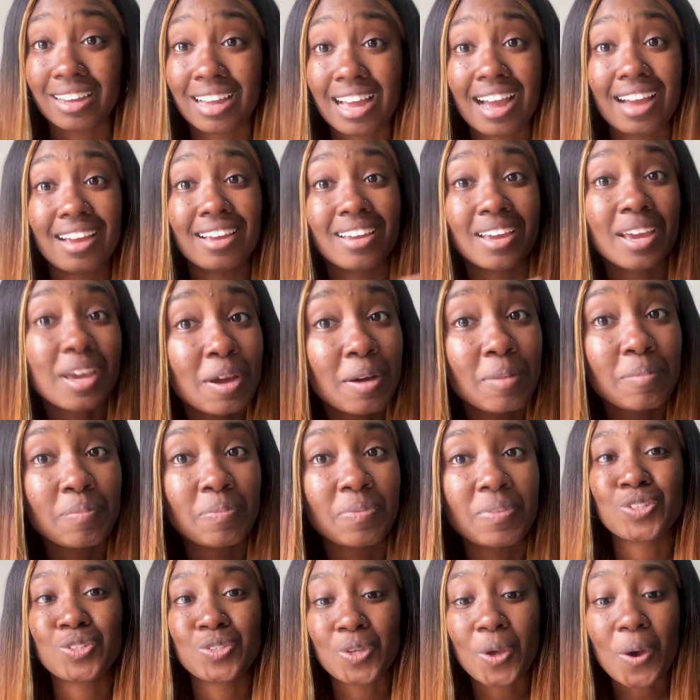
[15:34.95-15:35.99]
I am.
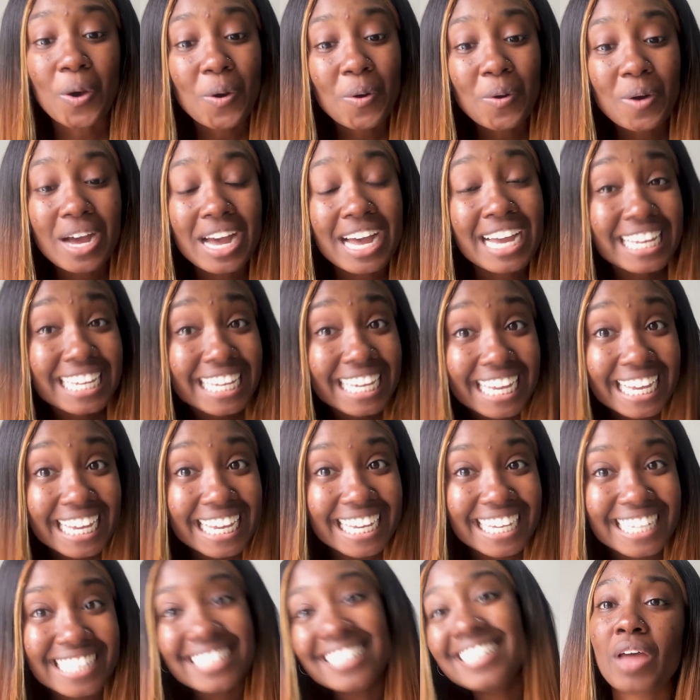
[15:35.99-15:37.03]
So
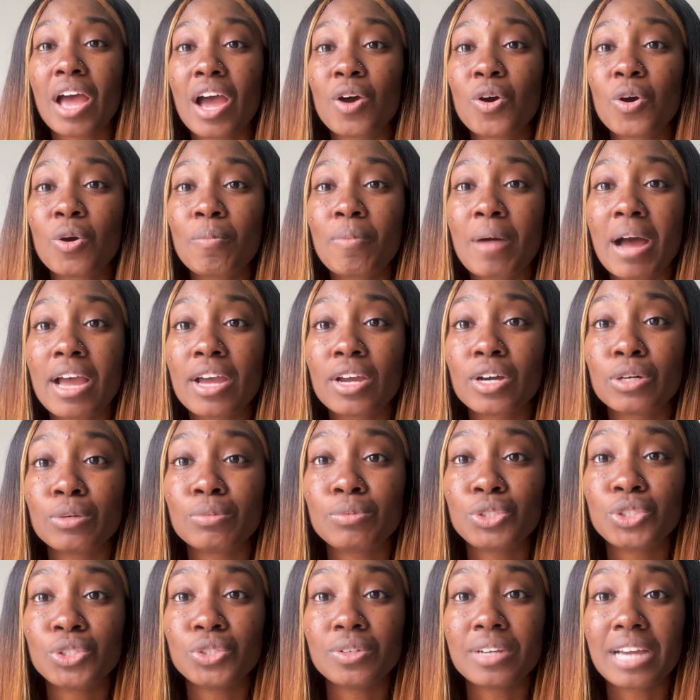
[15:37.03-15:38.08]
again, I hope I
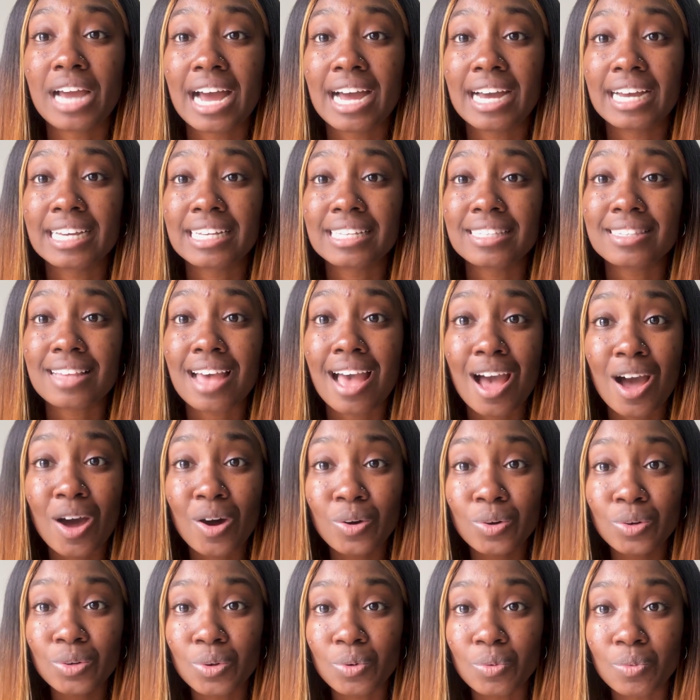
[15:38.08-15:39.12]
helped you guys
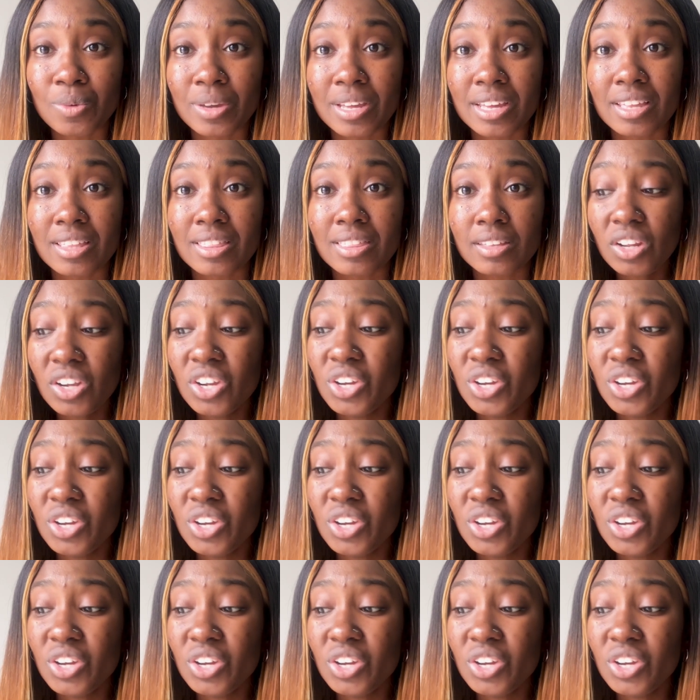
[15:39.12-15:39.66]
out with,